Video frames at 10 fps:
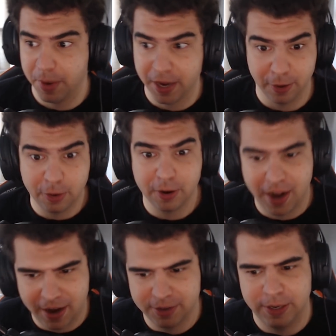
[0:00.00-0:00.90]
to make it look
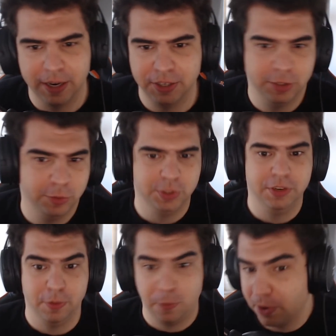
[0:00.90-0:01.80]
like our strategy was
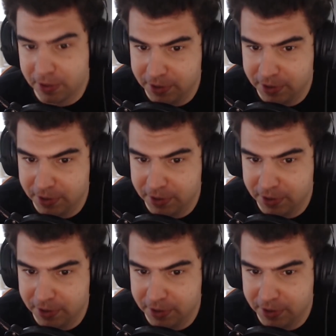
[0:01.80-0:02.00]
even worth